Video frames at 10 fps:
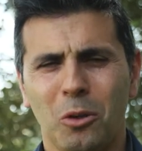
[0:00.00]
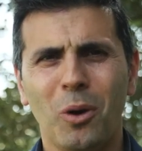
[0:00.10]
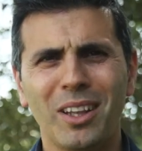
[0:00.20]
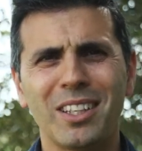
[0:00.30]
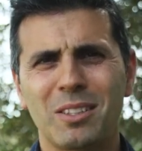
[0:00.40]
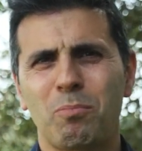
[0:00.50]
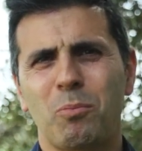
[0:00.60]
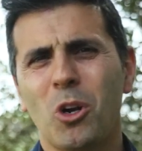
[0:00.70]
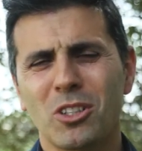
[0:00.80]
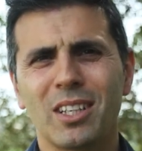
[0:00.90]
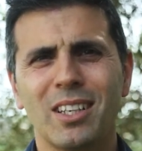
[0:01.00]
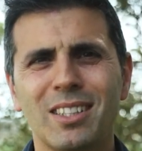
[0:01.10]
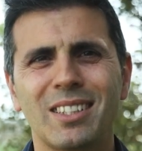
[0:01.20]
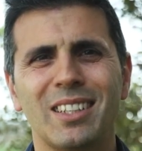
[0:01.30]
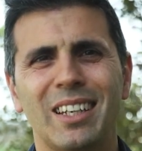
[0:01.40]
What this
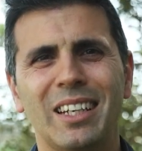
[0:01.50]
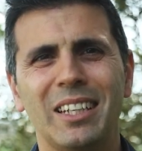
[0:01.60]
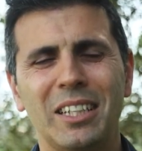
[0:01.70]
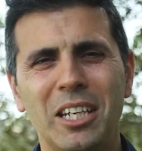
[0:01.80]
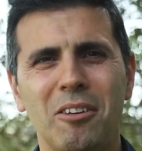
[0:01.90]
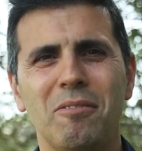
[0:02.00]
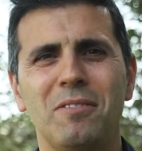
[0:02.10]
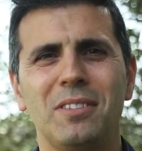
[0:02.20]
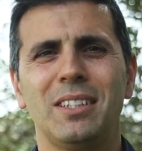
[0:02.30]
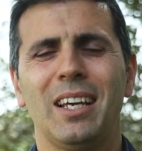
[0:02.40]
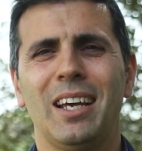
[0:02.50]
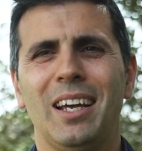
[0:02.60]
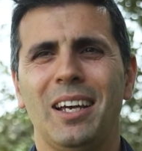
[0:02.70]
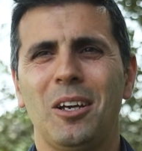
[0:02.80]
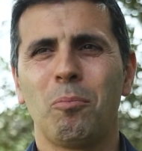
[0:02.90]
process gives
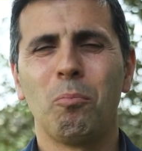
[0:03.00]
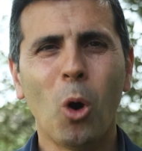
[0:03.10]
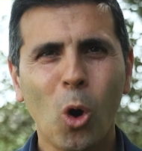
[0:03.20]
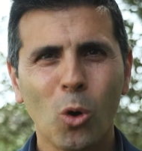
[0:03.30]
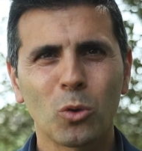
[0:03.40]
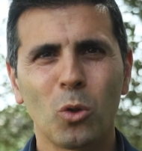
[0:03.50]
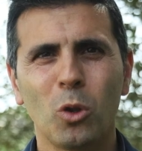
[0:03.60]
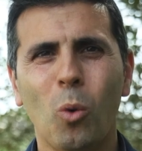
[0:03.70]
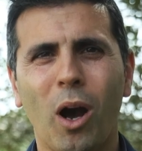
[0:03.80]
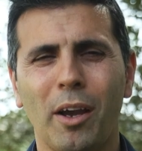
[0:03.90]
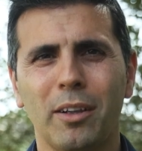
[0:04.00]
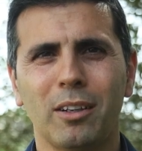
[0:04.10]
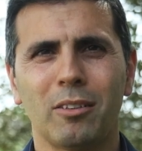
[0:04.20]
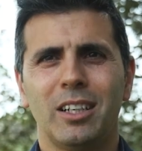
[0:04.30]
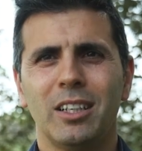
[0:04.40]
more to the
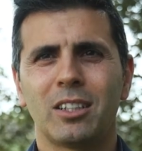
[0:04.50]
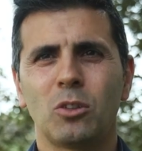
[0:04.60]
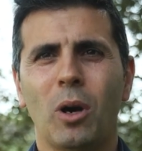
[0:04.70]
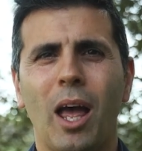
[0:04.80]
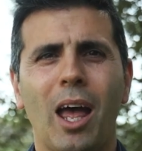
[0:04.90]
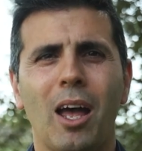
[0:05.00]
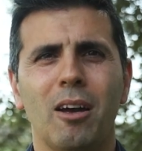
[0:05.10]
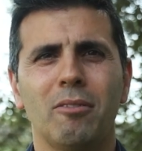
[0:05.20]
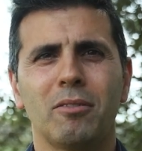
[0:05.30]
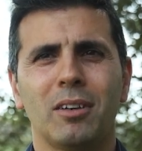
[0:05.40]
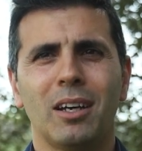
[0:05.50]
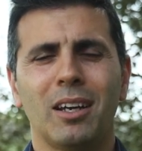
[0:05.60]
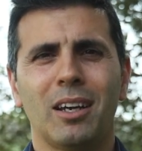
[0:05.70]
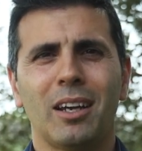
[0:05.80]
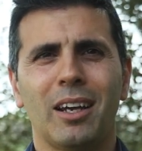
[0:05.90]
wine is to have
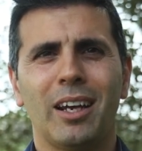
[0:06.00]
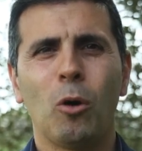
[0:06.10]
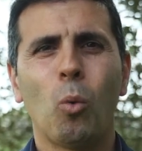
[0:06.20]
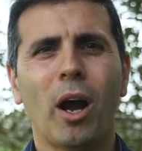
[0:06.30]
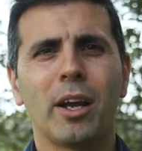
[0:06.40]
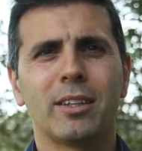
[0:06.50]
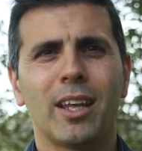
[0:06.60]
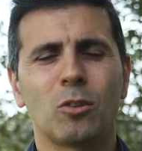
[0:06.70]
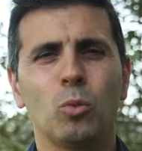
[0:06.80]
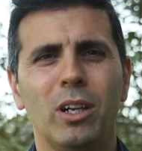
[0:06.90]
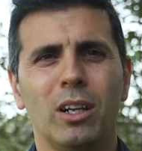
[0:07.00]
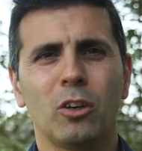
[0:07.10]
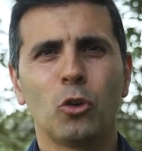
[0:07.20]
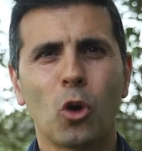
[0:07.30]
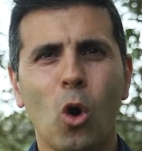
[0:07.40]
a wine that will
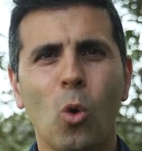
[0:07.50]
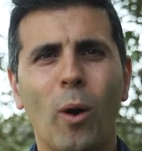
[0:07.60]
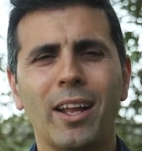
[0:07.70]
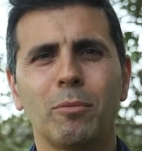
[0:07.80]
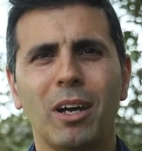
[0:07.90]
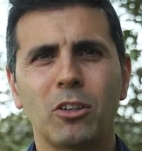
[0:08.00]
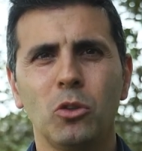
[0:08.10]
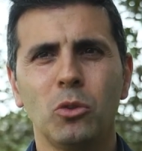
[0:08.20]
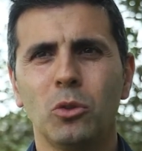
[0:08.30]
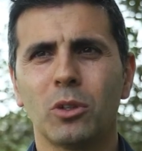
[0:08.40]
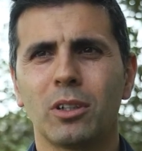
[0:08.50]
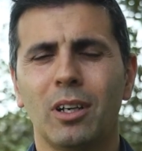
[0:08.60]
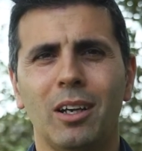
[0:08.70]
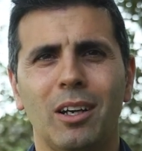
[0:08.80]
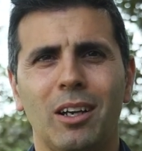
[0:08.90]
grow and mature
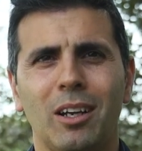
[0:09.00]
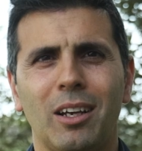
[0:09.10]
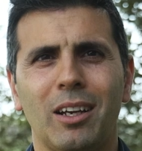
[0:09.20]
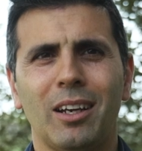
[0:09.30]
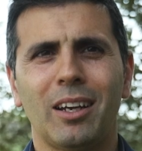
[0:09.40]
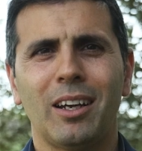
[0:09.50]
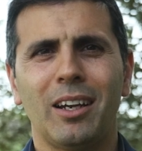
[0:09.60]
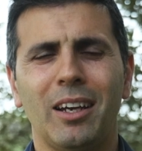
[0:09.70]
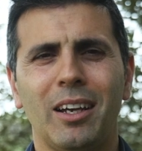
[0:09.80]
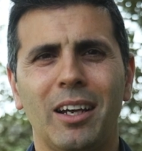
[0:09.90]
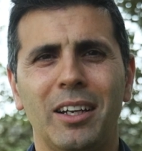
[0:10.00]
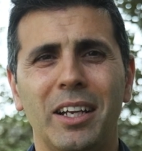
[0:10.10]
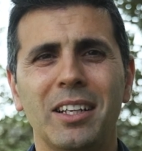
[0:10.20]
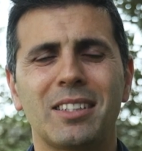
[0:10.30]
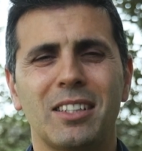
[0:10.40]
in
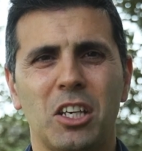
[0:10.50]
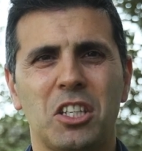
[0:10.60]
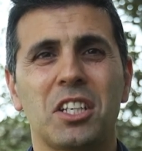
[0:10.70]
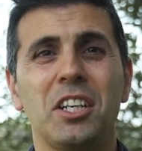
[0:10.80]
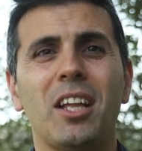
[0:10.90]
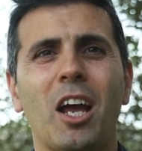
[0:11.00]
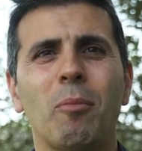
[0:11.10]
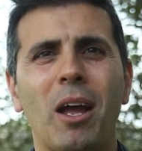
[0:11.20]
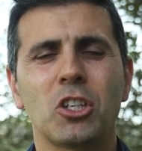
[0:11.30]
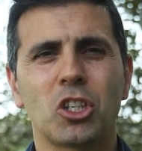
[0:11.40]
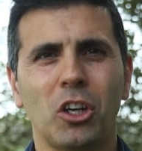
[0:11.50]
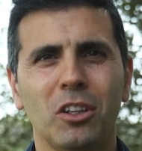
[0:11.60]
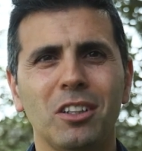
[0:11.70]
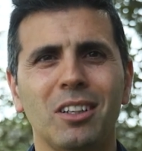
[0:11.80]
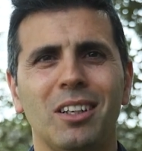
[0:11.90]
its 3
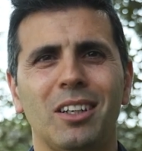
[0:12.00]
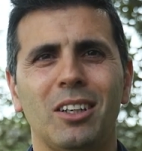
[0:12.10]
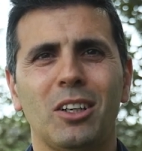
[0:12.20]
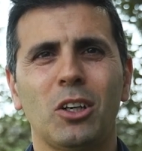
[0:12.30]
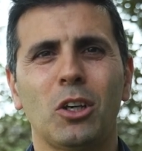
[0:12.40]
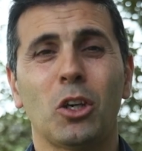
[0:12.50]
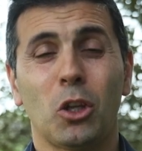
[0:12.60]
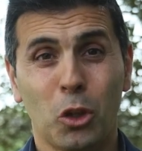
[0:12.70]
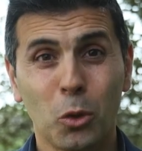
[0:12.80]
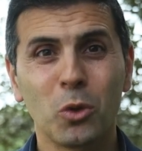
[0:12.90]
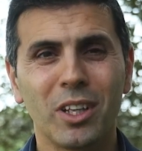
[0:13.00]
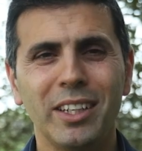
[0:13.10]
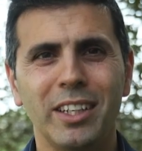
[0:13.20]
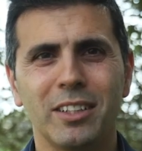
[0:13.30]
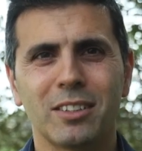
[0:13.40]
dimension through the
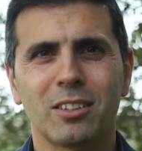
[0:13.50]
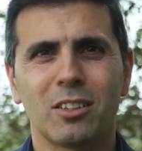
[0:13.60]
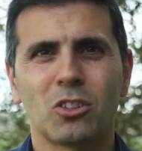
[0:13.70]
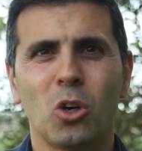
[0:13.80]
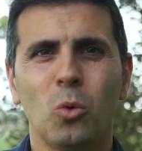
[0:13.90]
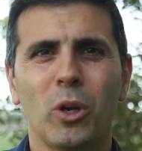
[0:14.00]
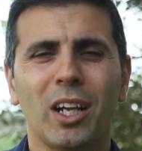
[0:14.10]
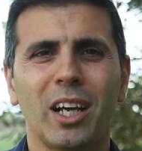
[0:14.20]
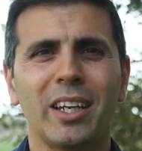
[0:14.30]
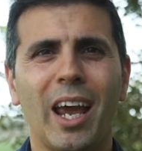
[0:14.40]
years. So we're gonna